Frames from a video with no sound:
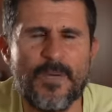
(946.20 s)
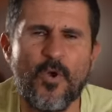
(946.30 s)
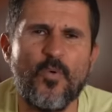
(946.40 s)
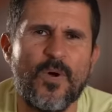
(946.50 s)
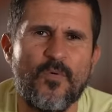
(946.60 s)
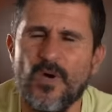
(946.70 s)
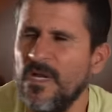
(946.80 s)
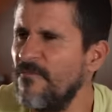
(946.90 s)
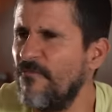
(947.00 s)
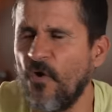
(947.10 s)
People were
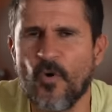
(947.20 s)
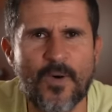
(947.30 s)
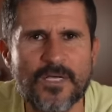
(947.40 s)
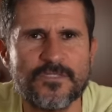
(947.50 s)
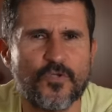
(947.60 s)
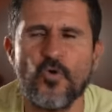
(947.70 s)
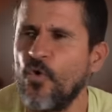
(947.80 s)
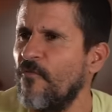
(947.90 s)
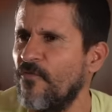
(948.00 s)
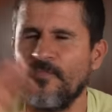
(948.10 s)
inform us, don't
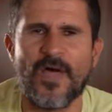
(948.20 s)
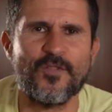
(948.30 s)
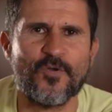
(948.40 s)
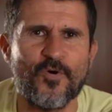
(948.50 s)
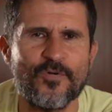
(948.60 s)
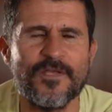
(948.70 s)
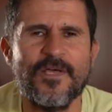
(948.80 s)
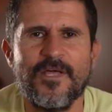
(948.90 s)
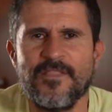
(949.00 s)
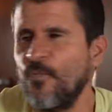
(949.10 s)
go from that road.
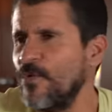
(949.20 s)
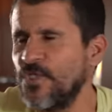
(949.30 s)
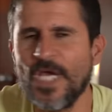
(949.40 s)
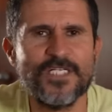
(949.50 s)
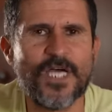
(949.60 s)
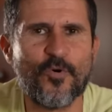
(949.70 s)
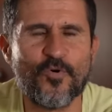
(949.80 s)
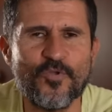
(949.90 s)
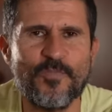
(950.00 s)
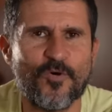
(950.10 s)
They would change our
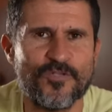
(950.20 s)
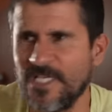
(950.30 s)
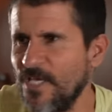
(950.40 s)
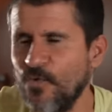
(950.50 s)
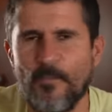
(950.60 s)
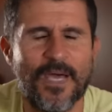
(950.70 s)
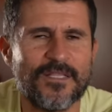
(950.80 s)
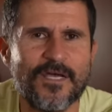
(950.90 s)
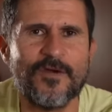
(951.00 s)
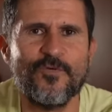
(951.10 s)
route because they knew a
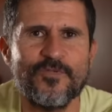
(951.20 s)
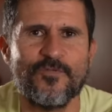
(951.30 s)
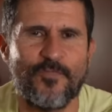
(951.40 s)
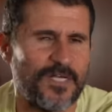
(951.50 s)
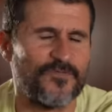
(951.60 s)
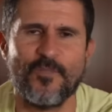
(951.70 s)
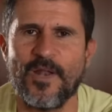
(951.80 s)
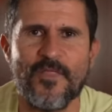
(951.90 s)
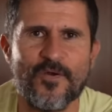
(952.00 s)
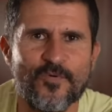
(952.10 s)
better route to pass from another